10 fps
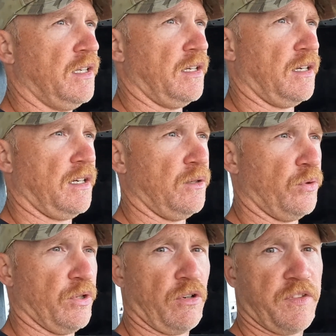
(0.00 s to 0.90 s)

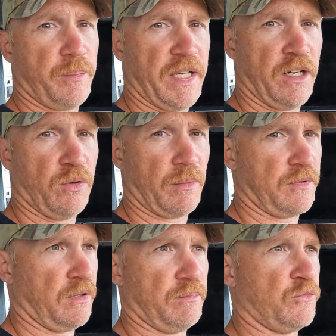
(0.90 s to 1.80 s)
or you're off the power, or up,
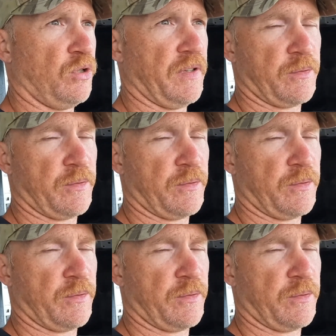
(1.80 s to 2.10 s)
like driving